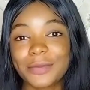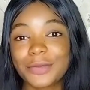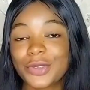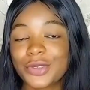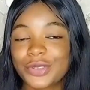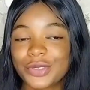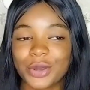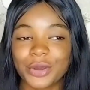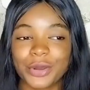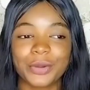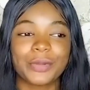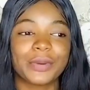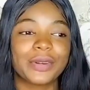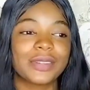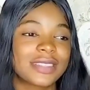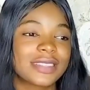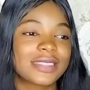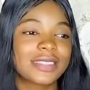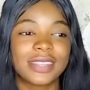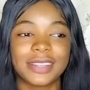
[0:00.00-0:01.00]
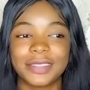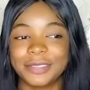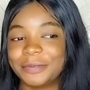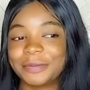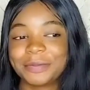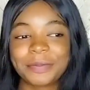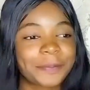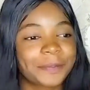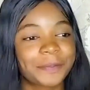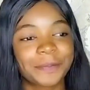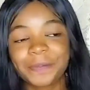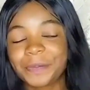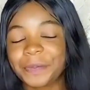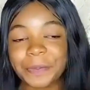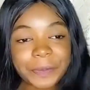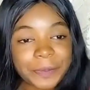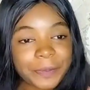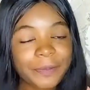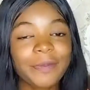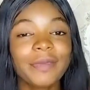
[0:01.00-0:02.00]
I'm so sorry, but
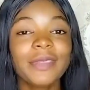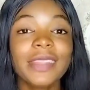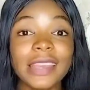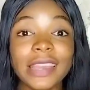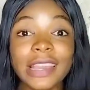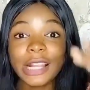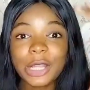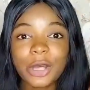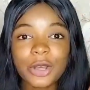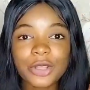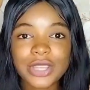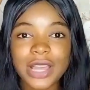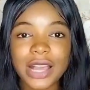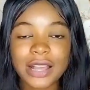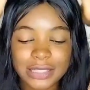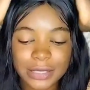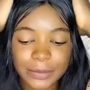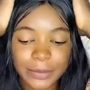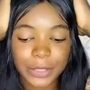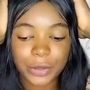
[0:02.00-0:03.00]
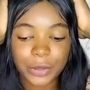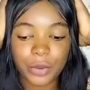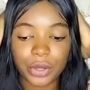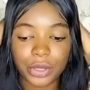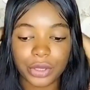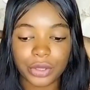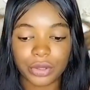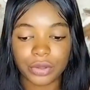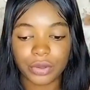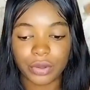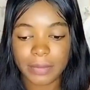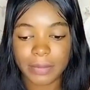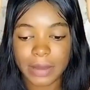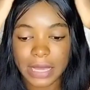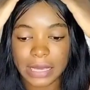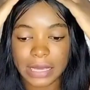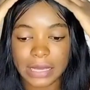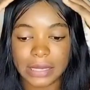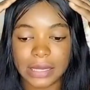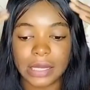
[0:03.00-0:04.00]
a lot has been going on on my
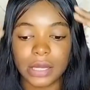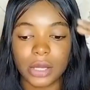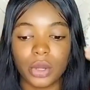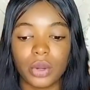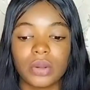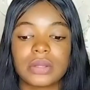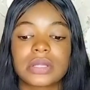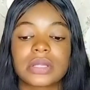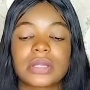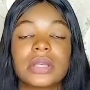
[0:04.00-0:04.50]
head a lot